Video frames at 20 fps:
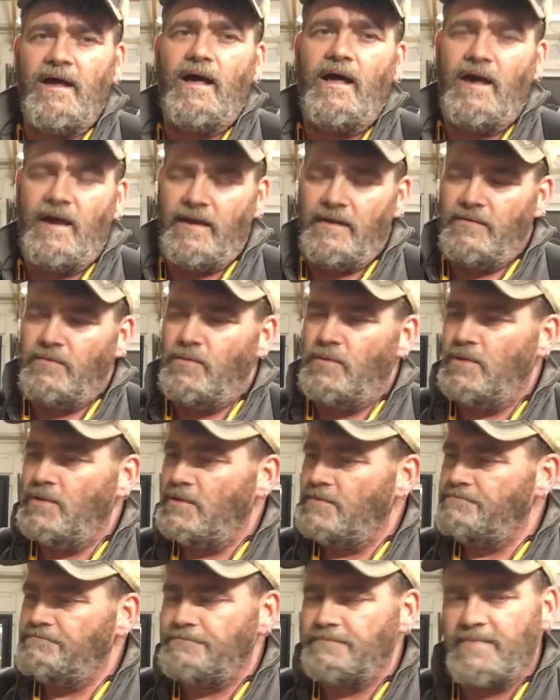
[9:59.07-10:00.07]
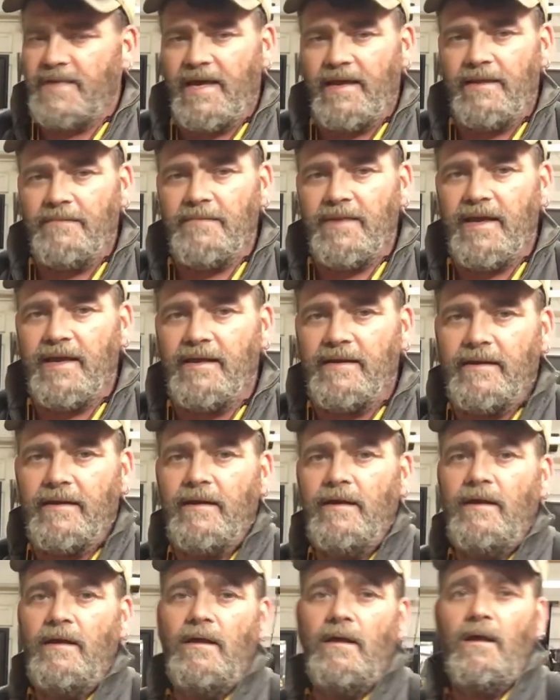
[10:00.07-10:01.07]
I will get it made.
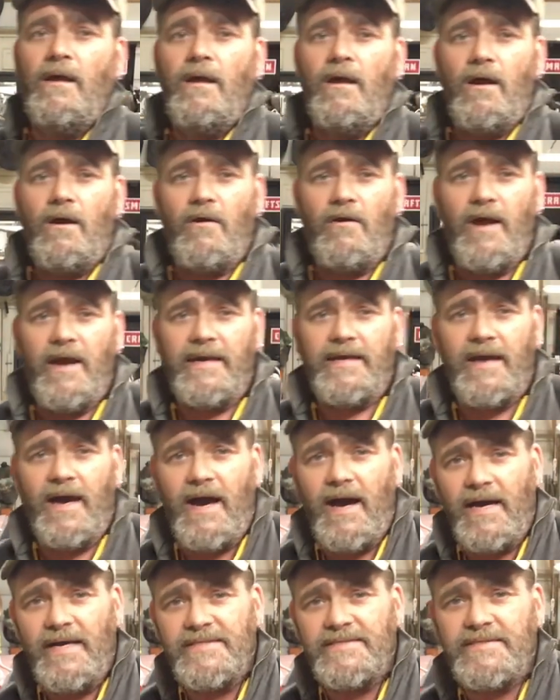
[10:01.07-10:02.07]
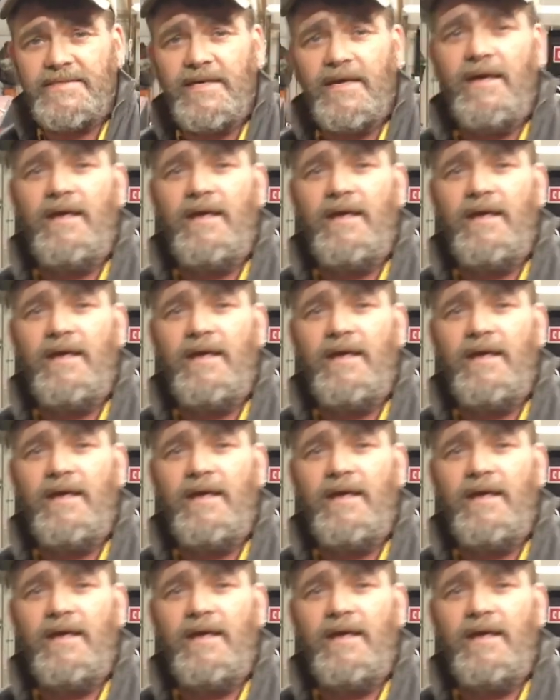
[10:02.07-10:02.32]
All right, guys.